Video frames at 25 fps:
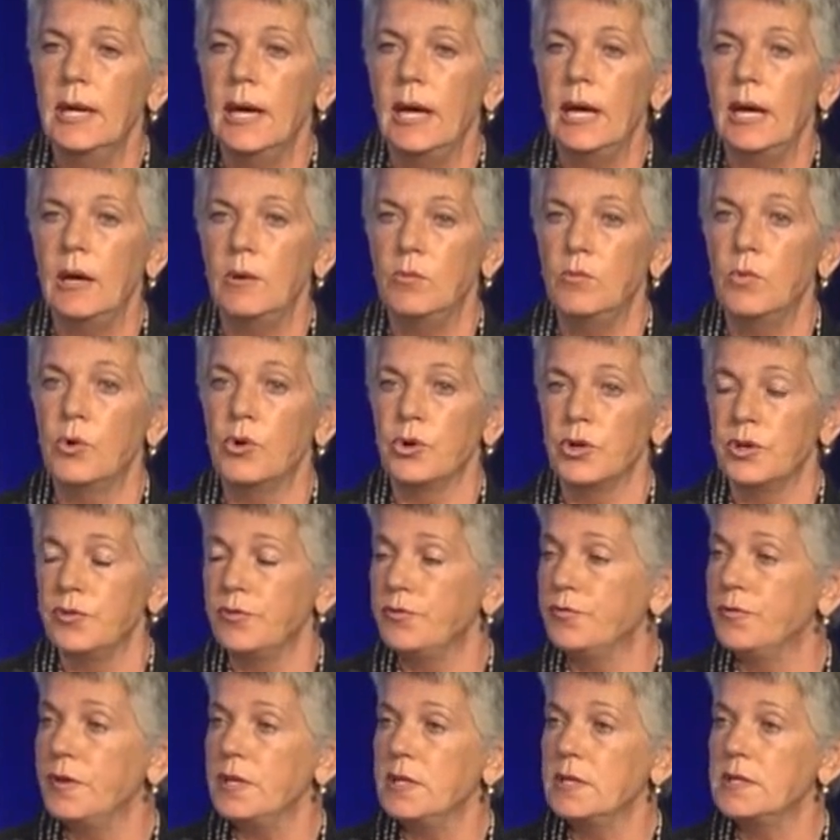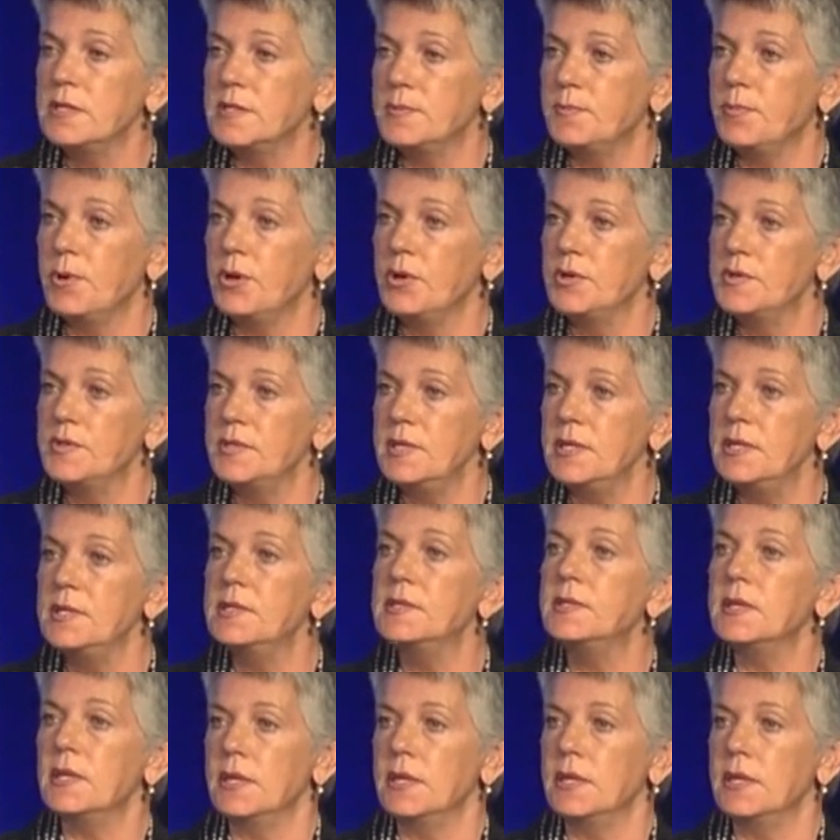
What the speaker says: warrant of fitness process,